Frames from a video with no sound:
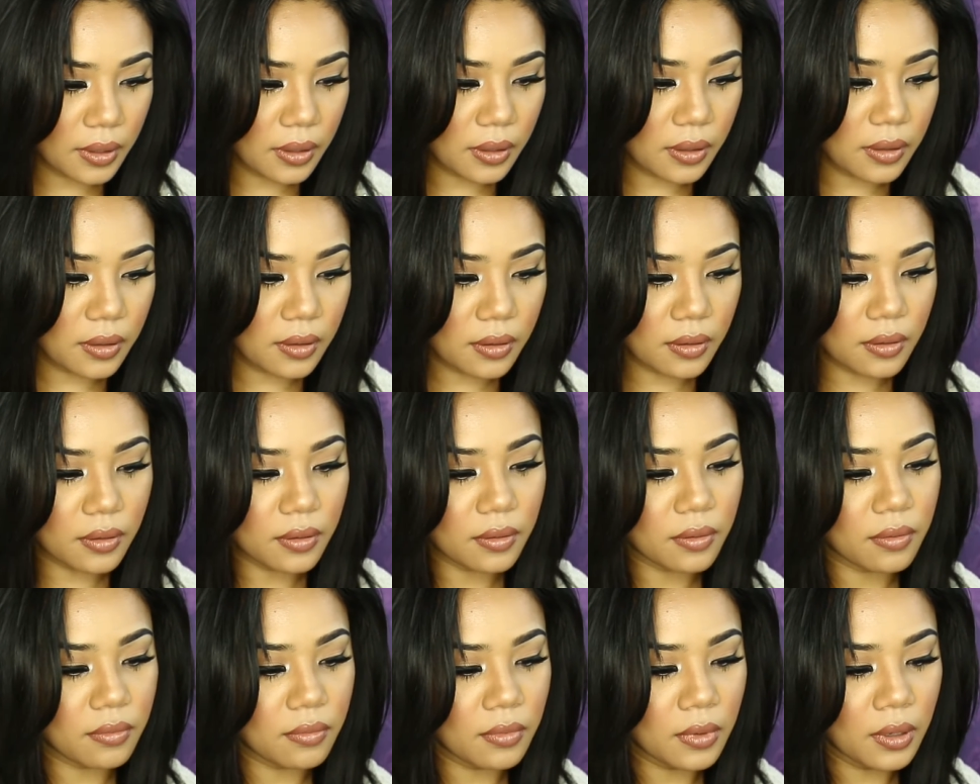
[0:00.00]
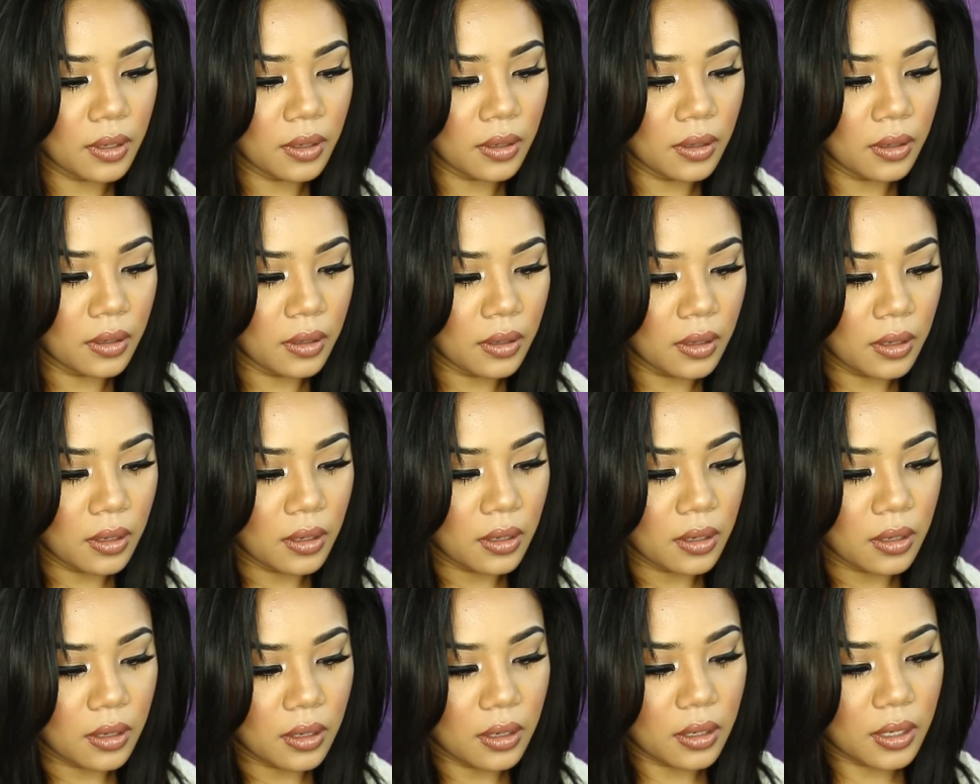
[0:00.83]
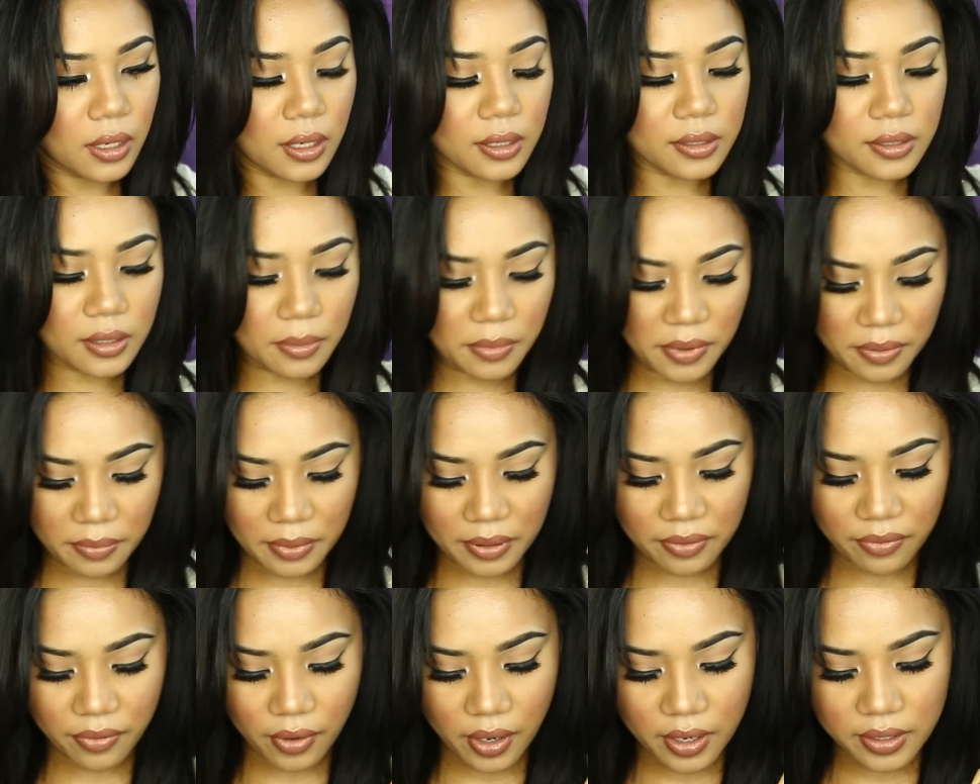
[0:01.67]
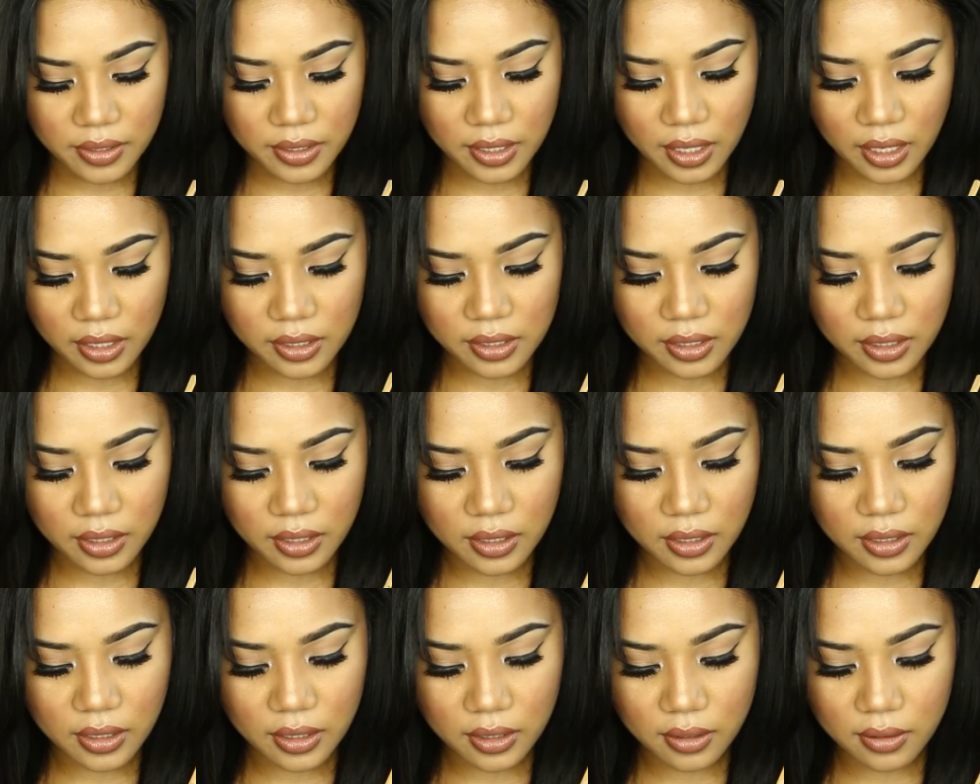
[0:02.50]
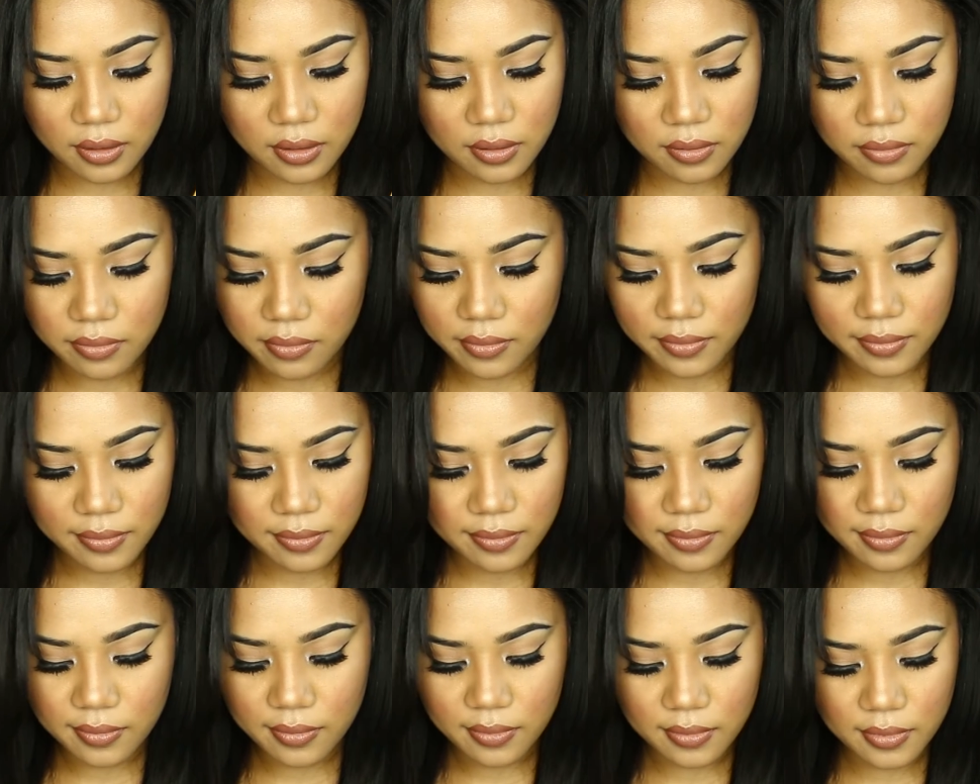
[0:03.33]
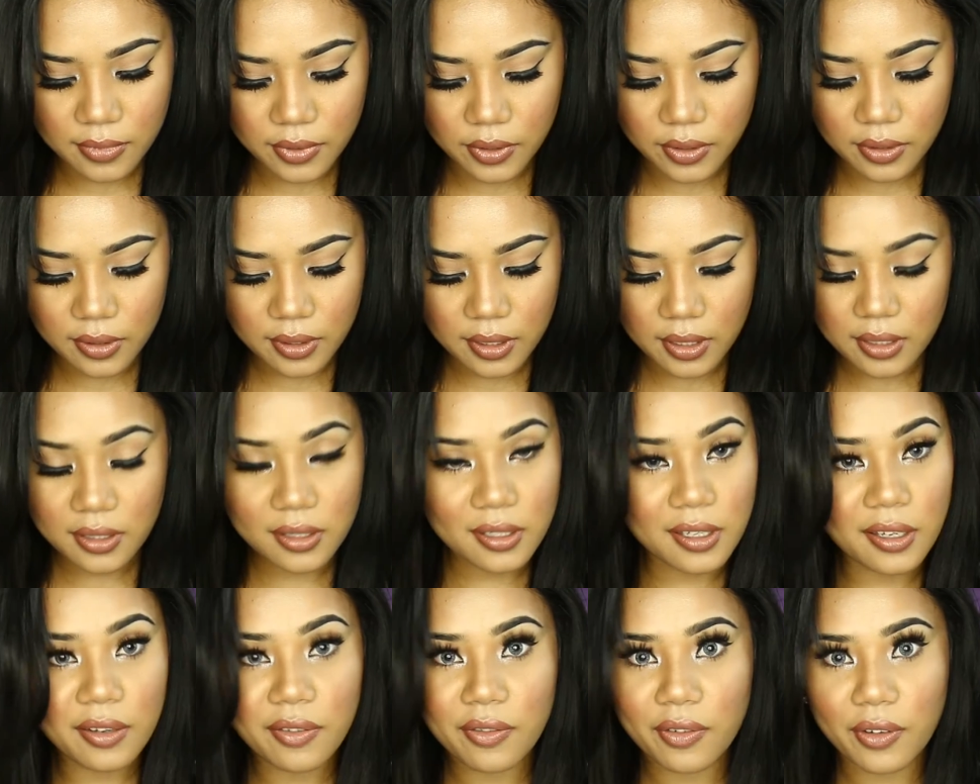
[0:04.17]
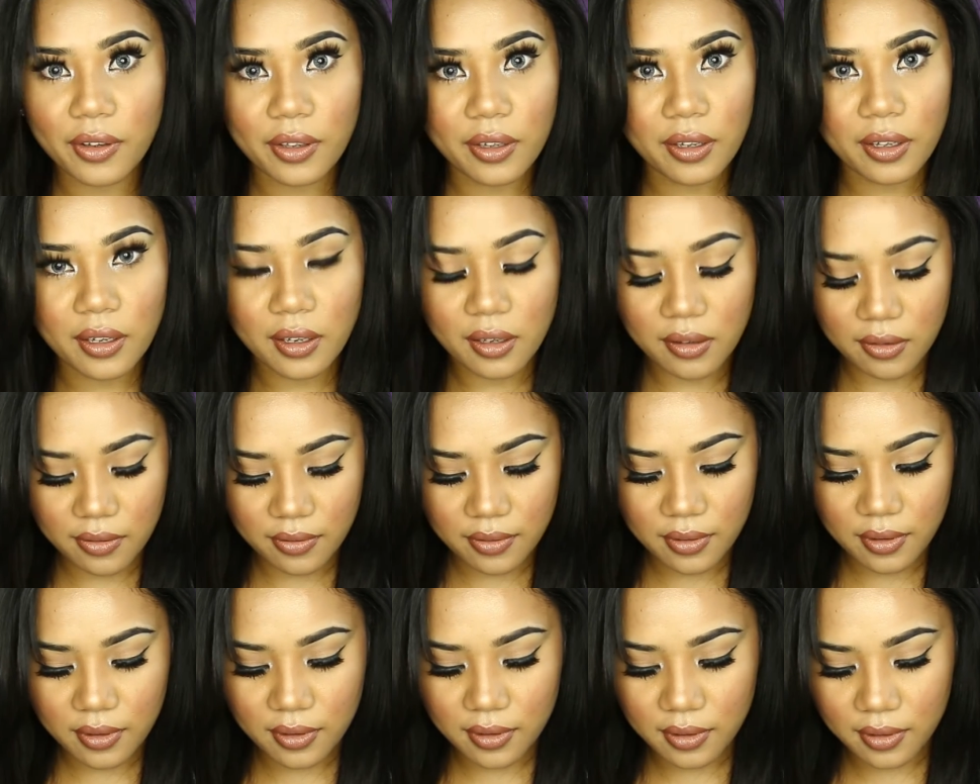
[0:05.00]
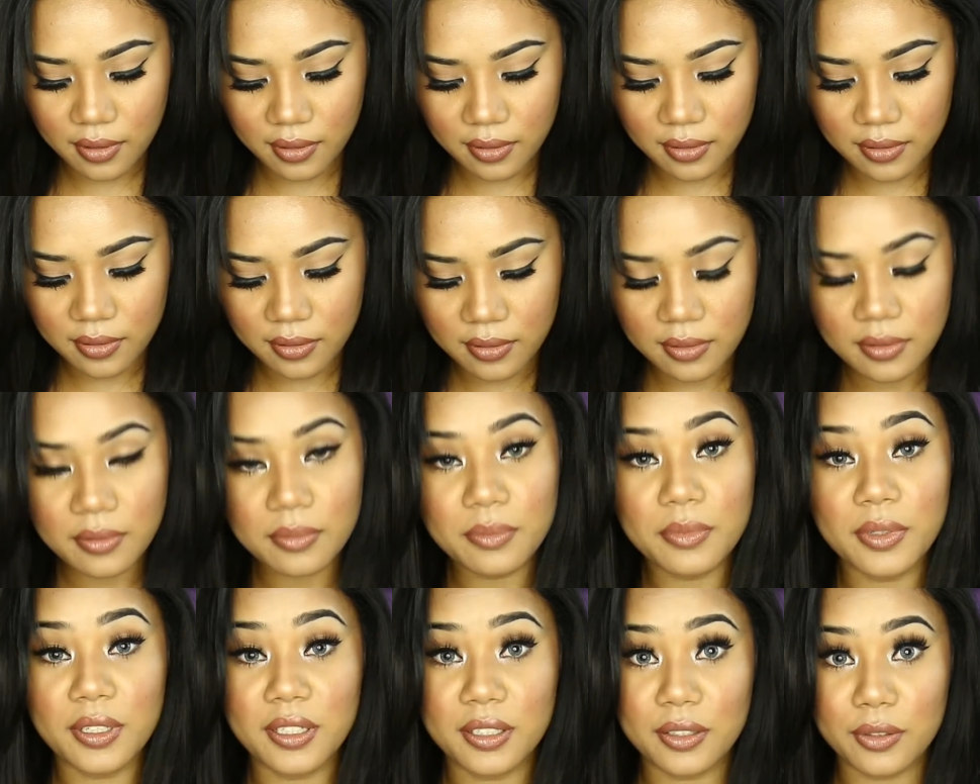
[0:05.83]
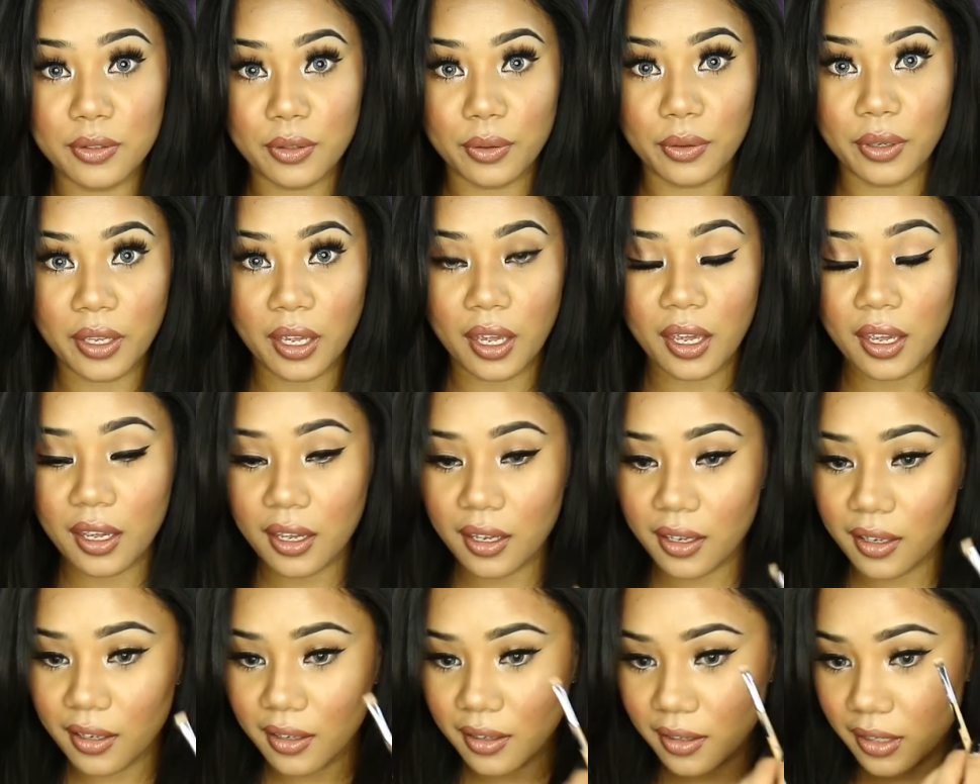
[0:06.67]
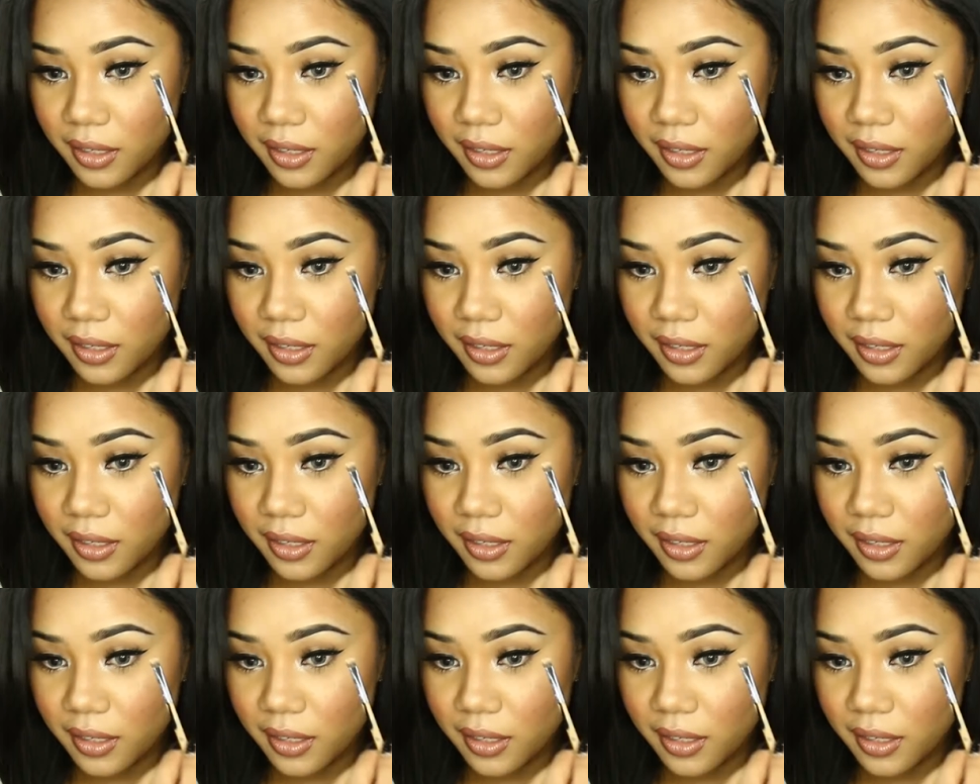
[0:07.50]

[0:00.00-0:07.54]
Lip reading: And some of my friends actually, they take forever, but it's okay.